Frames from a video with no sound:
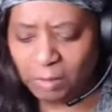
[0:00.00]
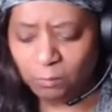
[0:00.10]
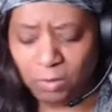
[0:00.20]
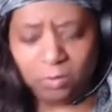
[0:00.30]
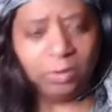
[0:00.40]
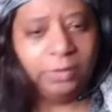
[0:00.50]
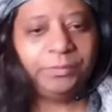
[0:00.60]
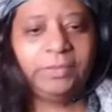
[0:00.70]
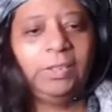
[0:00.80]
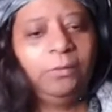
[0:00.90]
Woo!
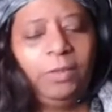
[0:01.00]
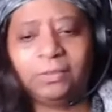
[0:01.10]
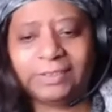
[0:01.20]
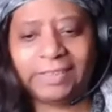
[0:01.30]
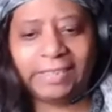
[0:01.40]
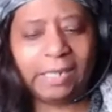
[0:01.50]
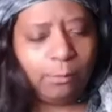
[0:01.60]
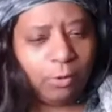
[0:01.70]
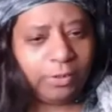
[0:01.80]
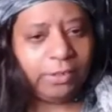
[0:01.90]
We're going to sing.
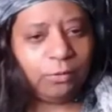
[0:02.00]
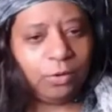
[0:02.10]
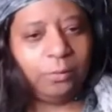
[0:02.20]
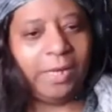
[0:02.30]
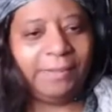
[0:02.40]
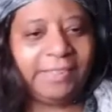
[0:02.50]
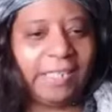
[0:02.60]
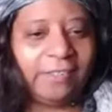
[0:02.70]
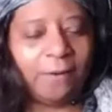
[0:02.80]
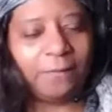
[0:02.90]
Come on in the room. How about
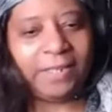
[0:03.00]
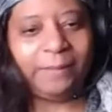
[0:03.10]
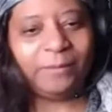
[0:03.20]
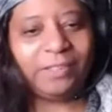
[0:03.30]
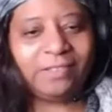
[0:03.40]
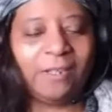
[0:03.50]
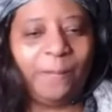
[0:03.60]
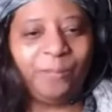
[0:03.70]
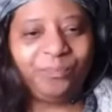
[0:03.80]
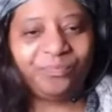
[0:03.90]
that? Y'all ready? Let's
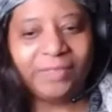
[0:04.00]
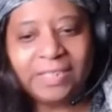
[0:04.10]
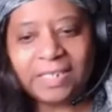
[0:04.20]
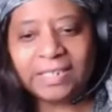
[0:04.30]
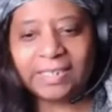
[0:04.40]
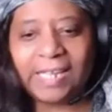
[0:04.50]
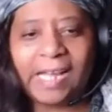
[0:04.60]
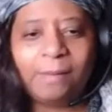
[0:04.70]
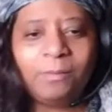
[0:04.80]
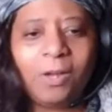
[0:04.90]
go.
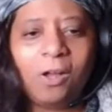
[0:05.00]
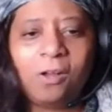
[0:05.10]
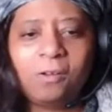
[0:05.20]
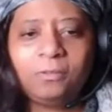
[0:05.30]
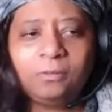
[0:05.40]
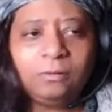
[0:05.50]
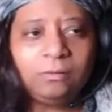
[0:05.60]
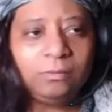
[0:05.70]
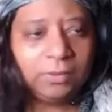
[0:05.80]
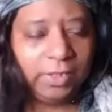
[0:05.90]
Come on
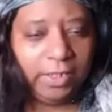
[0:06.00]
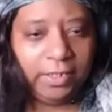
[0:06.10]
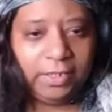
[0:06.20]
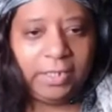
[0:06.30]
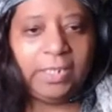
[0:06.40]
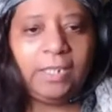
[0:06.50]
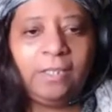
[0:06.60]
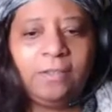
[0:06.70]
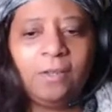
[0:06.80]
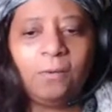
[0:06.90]

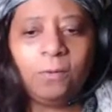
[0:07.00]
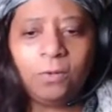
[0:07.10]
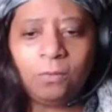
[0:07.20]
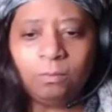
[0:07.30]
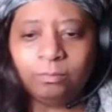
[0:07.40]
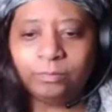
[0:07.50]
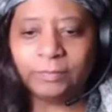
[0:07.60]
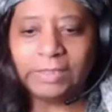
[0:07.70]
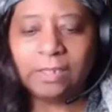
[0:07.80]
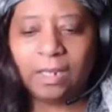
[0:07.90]
in the room.
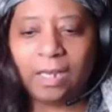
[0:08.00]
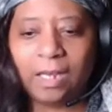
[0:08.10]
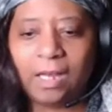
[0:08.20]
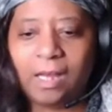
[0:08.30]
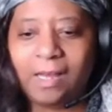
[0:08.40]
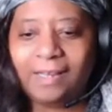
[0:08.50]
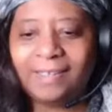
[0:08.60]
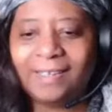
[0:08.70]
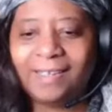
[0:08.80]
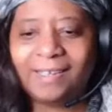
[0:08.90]

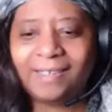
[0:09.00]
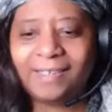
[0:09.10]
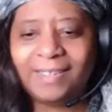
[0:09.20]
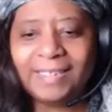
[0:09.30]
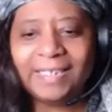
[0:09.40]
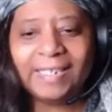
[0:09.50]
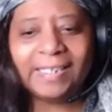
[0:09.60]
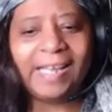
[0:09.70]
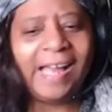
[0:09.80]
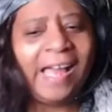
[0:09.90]
Uh-huh.
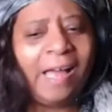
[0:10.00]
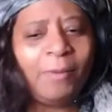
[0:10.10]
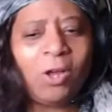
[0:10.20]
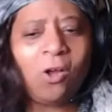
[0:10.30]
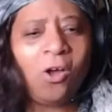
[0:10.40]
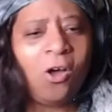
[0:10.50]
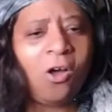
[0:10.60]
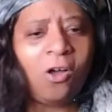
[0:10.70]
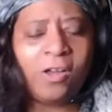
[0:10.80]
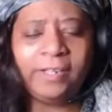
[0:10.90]
Come
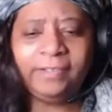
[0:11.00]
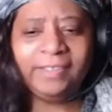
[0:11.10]
on